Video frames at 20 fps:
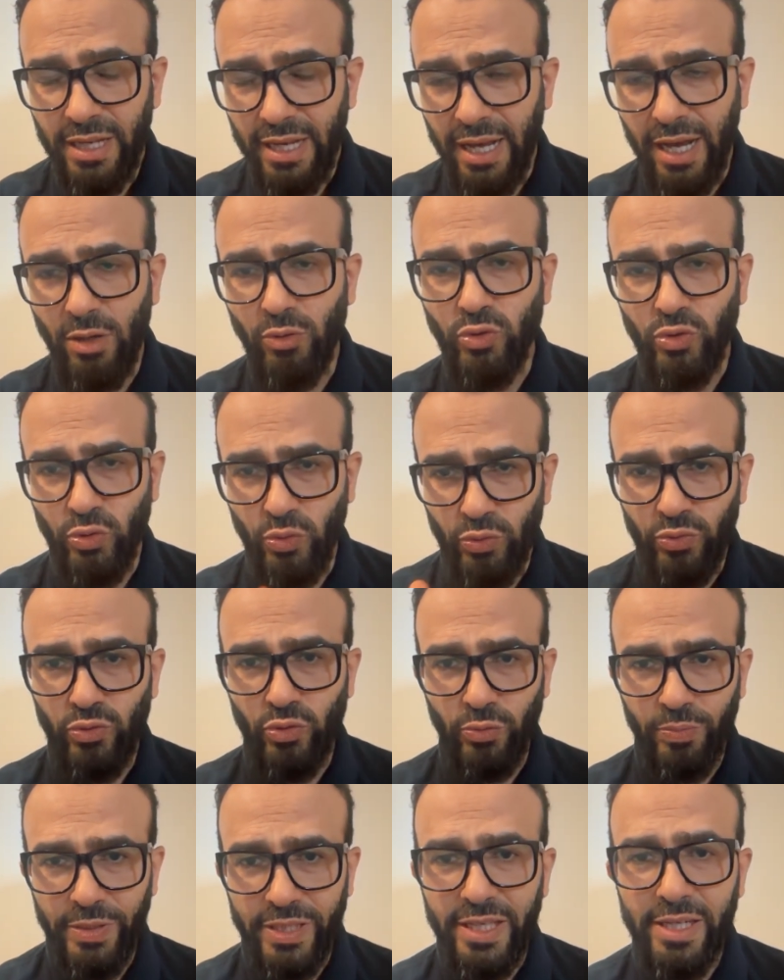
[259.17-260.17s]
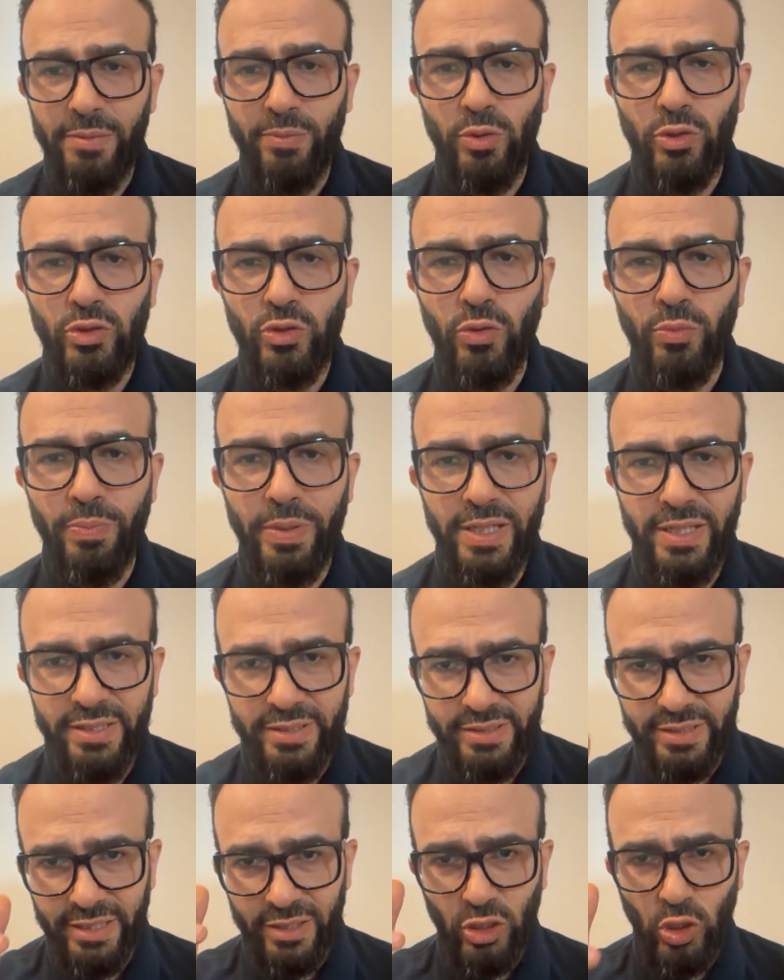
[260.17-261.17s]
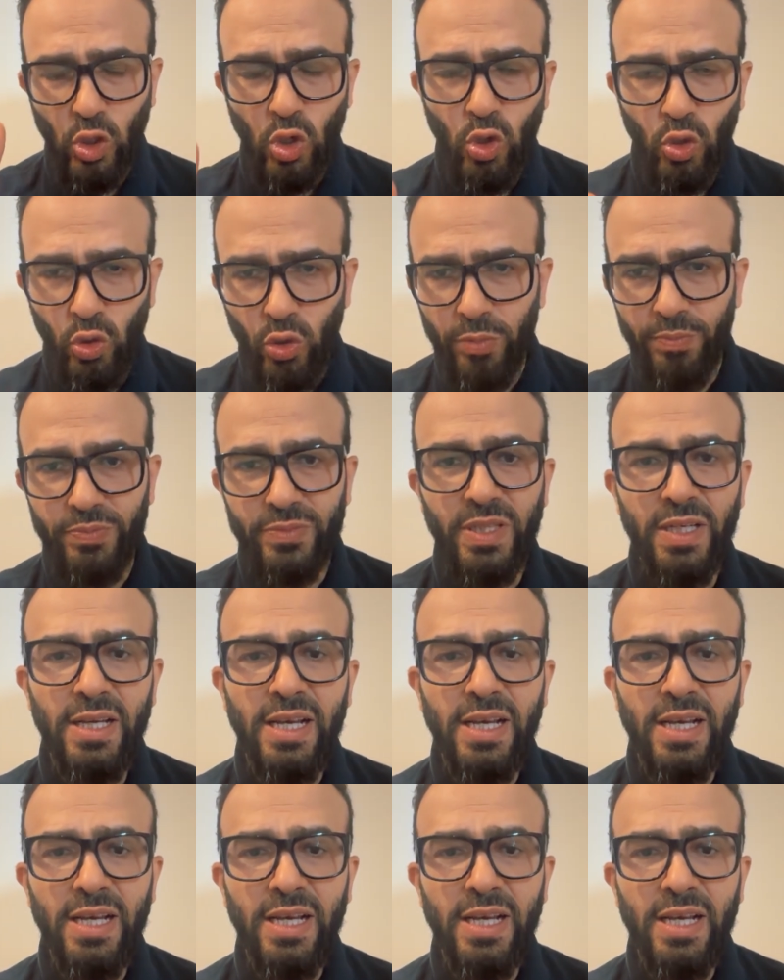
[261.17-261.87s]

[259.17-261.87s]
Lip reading: how to be able to build a column,